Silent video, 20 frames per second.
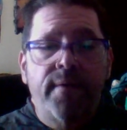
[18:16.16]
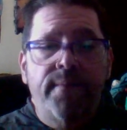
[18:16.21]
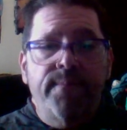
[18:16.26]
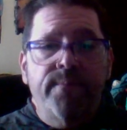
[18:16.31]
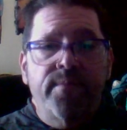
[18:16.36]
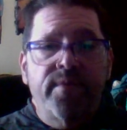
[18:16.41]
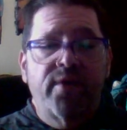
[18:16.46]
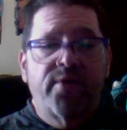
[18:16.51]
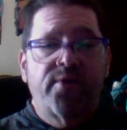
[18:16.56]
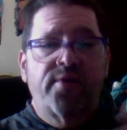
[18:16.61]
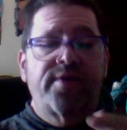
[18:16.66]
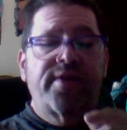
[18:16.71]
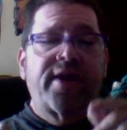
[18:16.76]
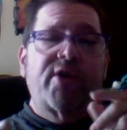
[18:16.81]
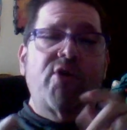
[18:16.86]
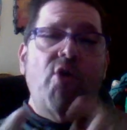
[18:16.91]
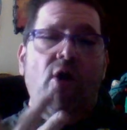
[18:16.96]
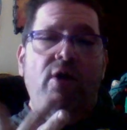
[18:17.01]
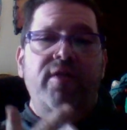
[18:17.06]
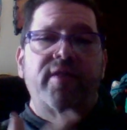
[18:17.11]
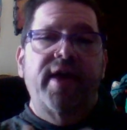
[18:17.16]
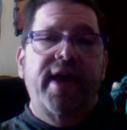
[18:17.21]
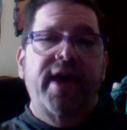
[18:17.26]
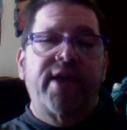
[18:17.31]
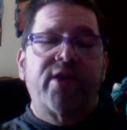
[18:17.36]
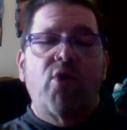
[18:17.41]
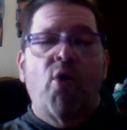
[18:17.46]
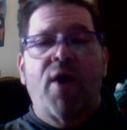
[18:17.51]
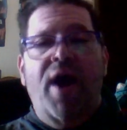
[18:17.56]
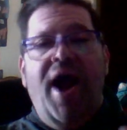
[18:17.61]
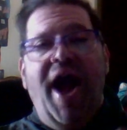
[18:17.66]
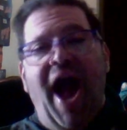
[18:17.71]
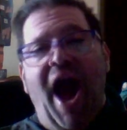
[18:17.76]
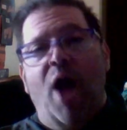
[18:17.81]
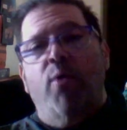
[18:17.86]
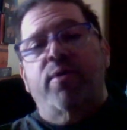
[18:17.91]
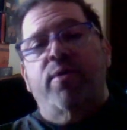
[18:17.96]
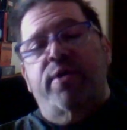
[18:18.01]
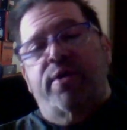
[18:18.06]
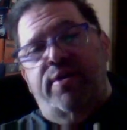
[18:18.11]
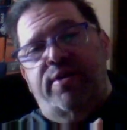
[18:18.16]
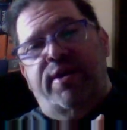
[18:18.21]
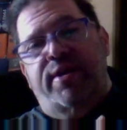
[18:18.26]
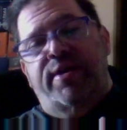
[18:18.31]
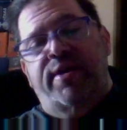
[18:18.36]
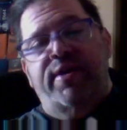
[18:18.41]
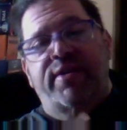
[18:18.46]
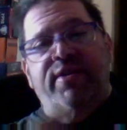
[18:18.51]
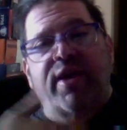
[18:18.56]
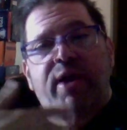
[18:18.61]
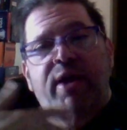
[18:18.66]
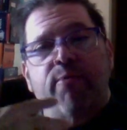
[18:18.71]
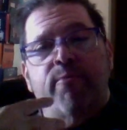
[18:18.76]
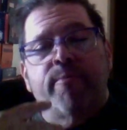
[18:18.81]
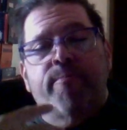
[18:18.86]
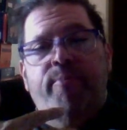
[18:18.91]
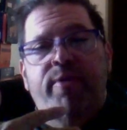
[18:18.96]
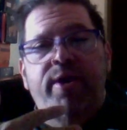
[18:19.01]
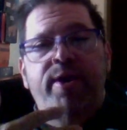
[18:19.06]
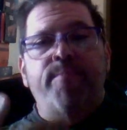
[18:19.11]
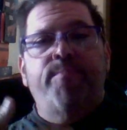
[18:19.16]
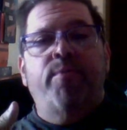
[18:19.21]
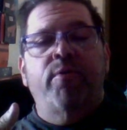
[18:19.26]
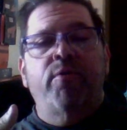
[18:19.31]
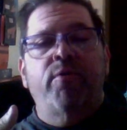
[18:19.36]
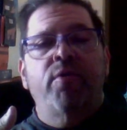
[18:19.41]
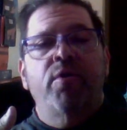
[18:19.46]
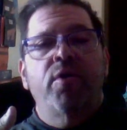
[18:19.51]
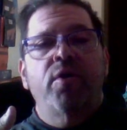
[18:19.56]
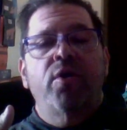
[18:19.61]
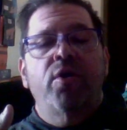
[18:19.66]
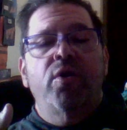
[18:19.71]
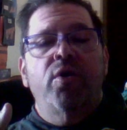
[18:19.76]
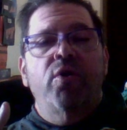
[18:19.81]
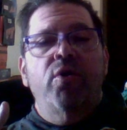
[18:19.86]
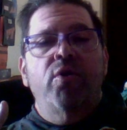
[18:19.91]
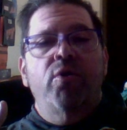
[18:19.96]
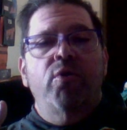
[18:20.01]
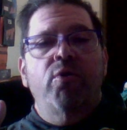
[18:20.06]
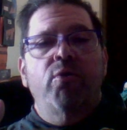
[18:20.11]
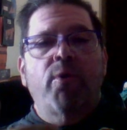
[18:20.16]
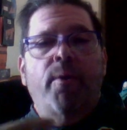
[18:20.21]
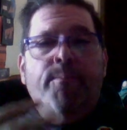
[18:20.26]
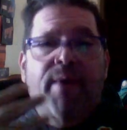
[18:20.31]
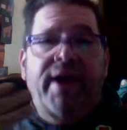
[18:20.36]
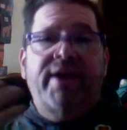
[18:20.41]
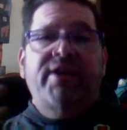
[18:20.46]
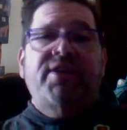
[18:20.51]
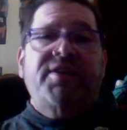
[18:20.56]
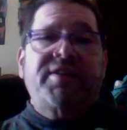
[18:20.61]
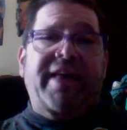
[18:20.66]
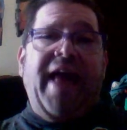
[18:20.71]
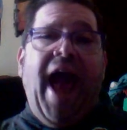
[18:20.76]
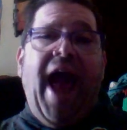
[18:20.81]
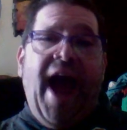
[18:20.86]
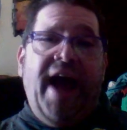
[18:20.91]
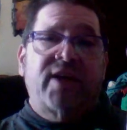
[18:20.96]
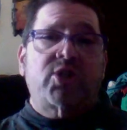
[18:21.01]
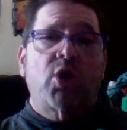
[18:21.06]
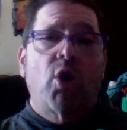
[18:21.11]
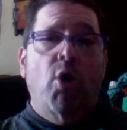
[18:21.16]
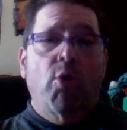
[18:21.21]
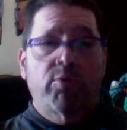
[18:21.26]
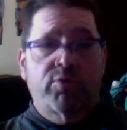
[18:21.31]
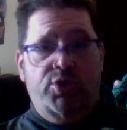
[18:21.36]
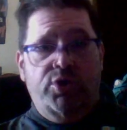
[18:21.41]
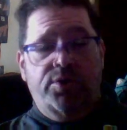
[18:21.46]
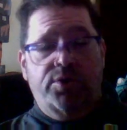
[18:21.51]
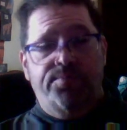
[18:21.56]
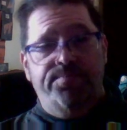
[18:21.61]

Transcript: You're like Colleen or Howard. You're dealing with people who are basically assholes.